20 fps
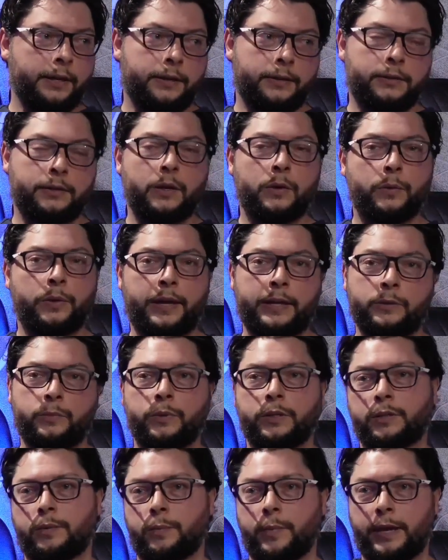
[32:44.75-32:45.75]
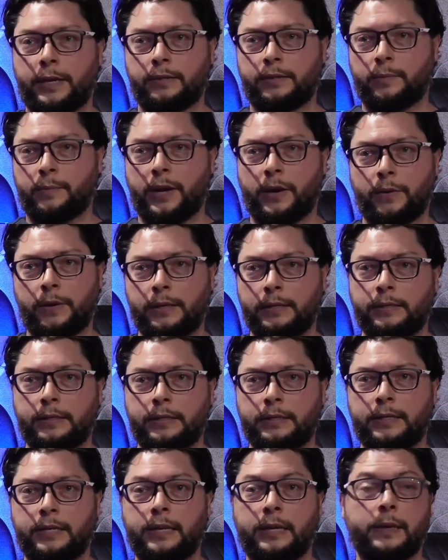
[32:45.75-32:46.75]
So that's what's amazing about
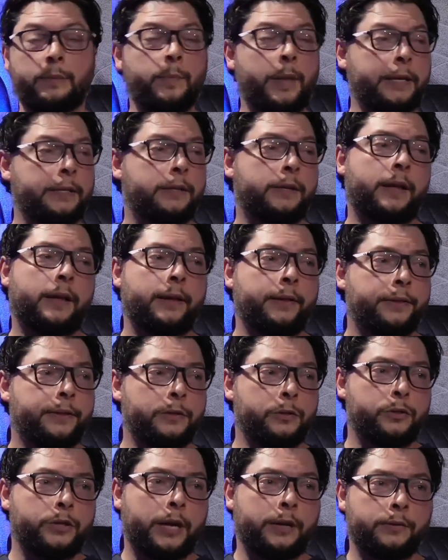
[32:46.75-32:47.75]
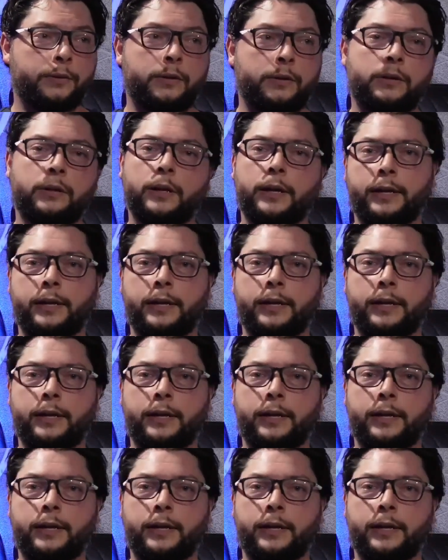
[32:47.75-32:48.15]
ECT and mental health in general,